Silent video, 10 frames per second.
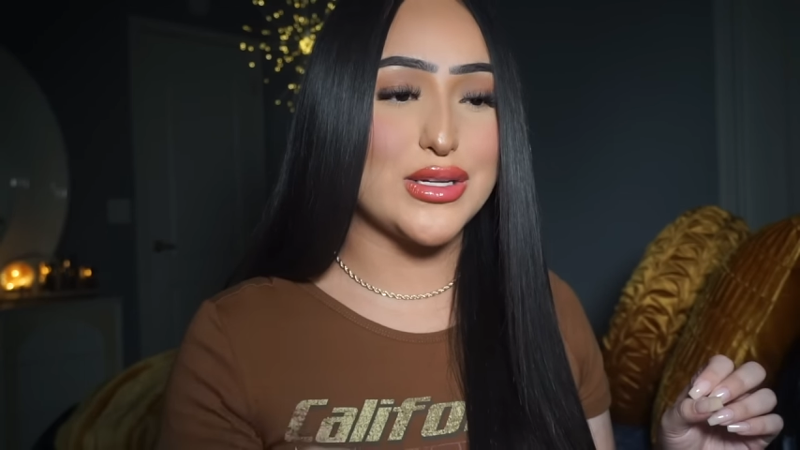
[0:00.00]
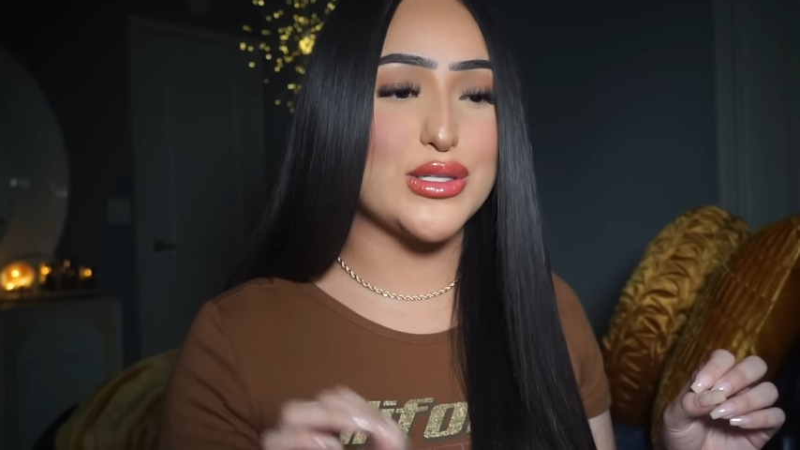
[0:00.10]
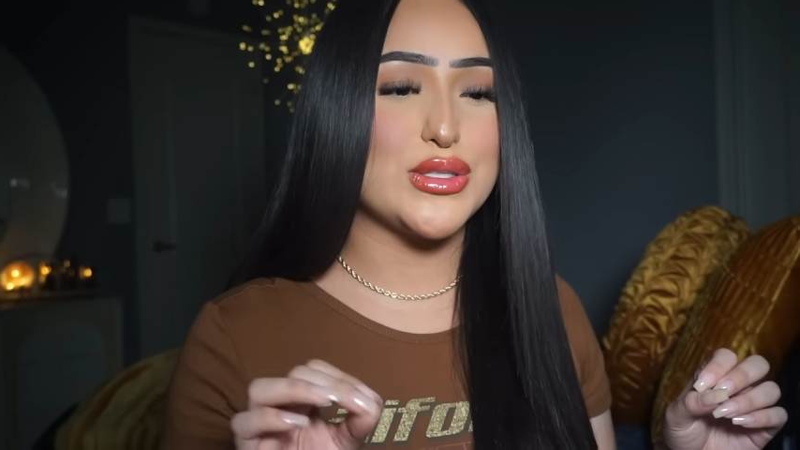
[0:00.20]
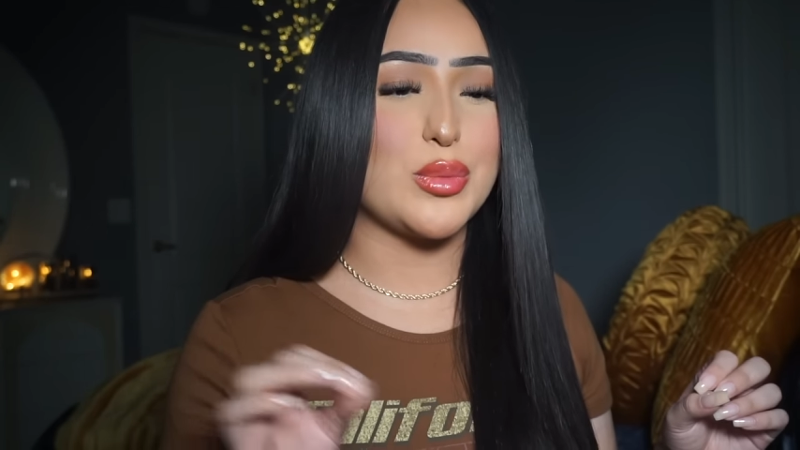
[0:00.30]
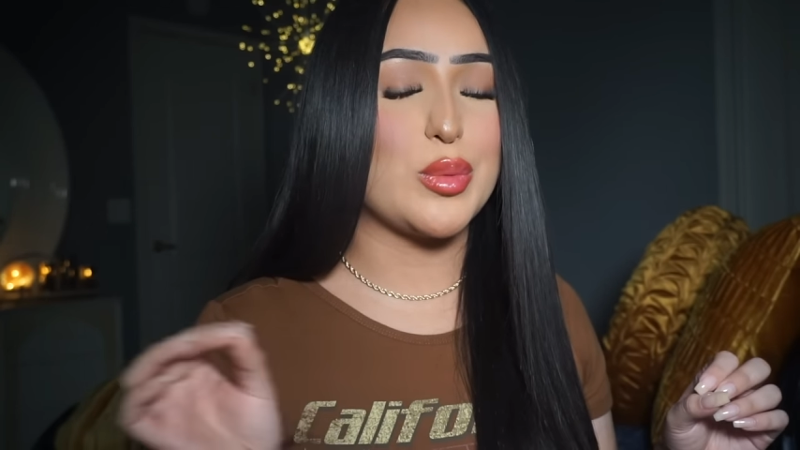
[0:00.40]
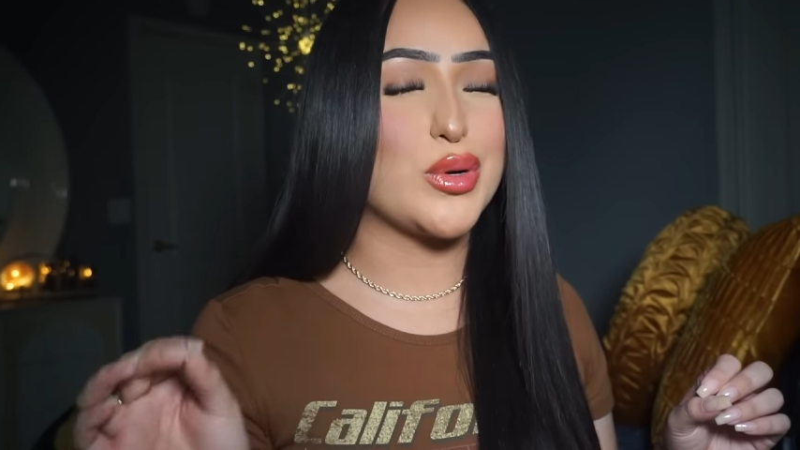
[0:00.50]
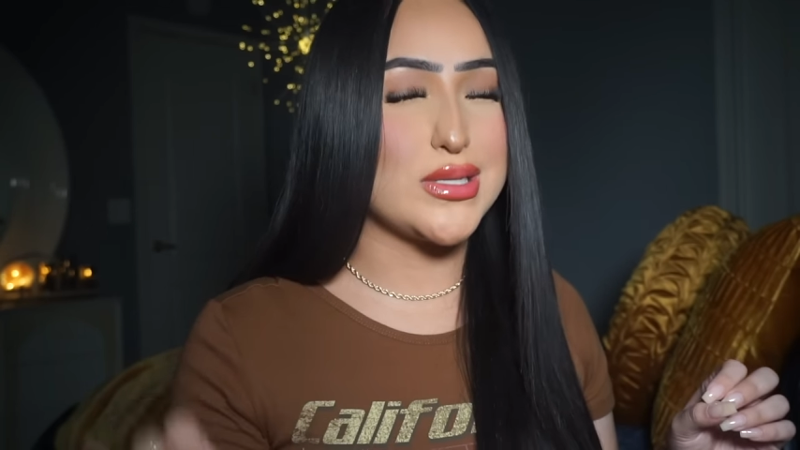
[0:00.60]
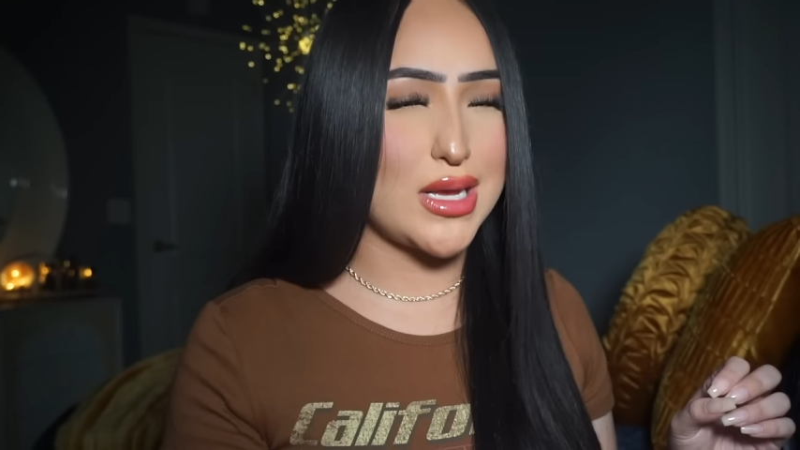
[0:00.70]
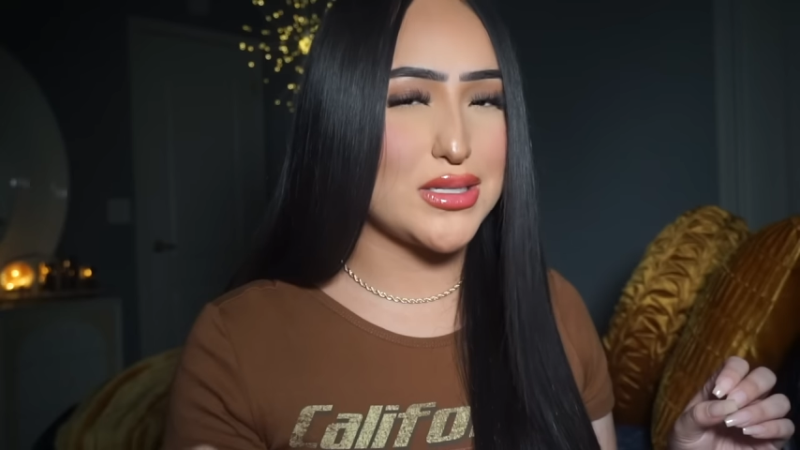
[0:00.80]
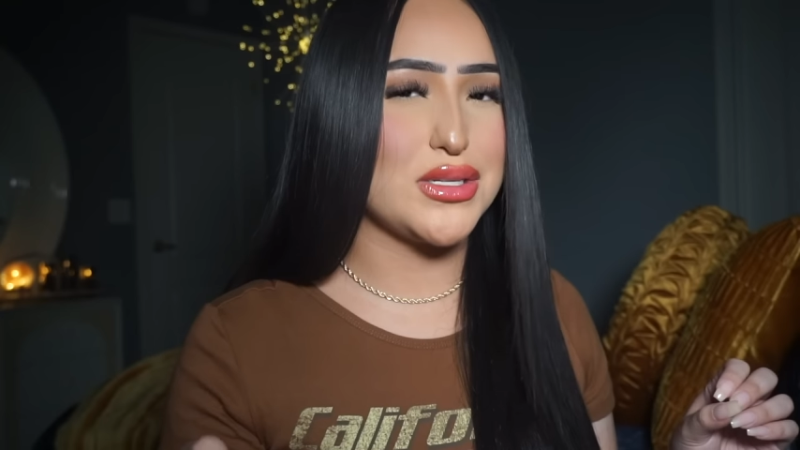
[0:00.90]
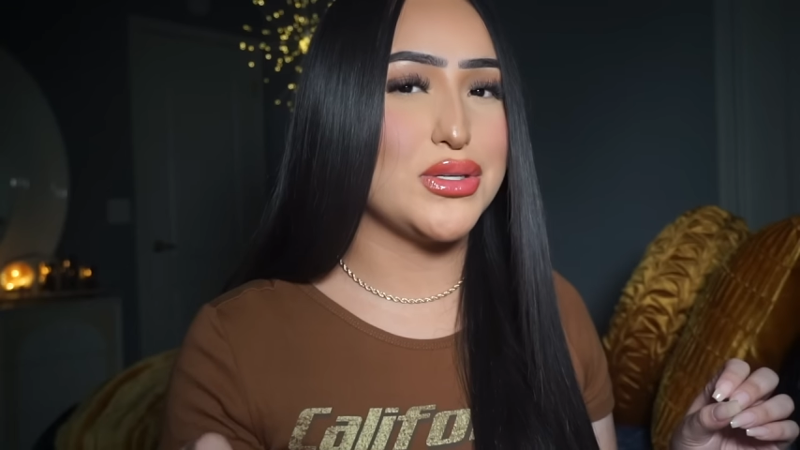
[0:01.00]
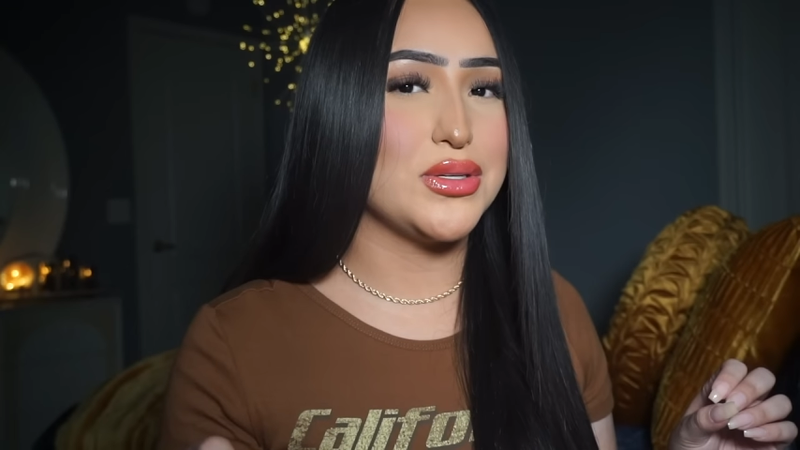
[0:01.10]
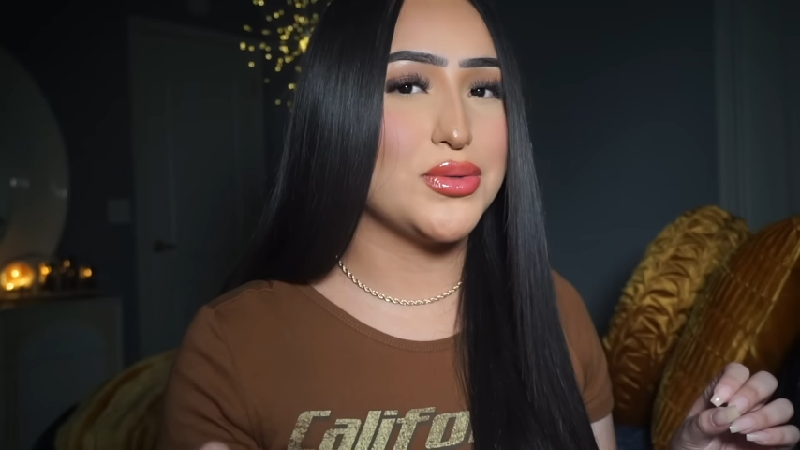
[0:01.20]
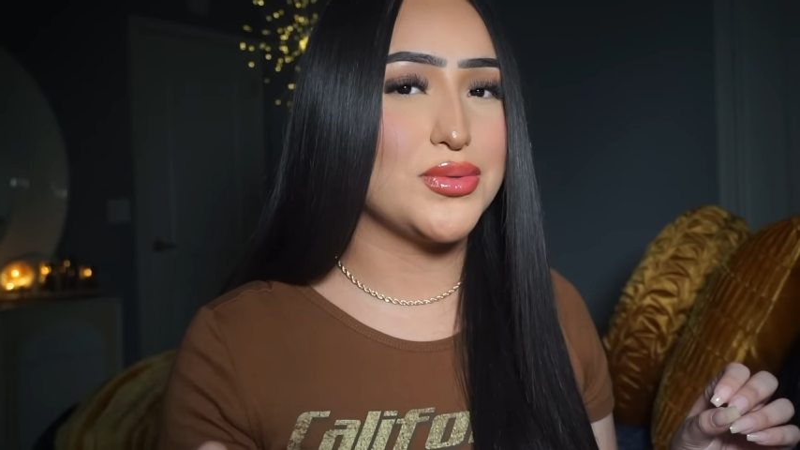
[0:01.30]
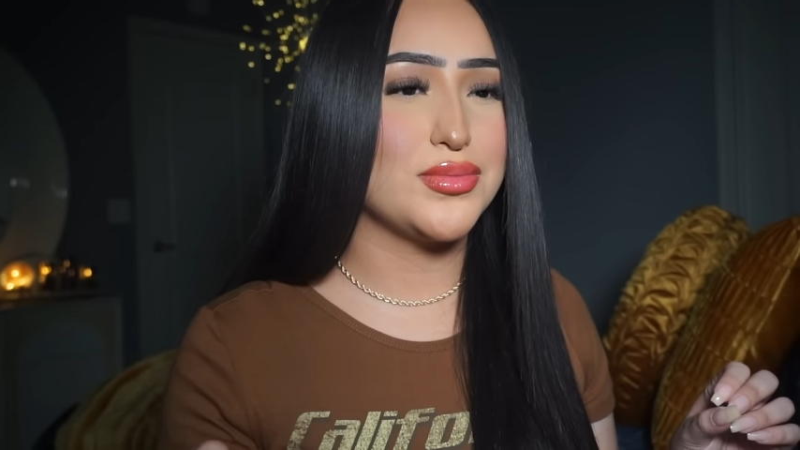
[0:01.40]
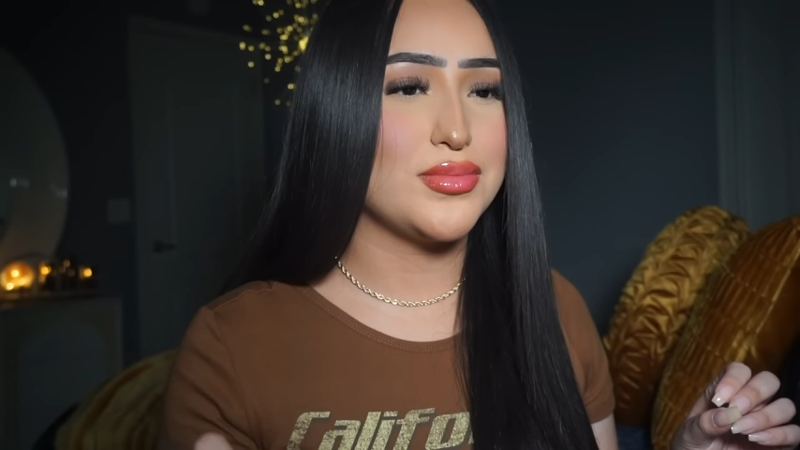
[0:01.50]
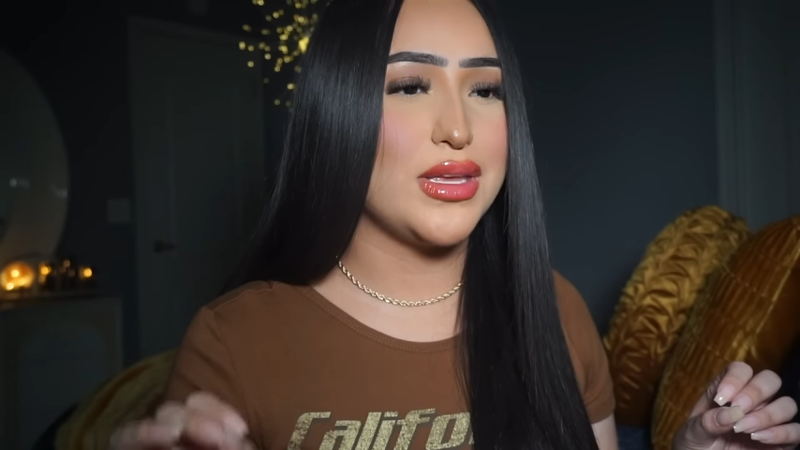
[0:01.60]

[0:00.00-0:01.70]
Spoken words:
there's someone protecting you,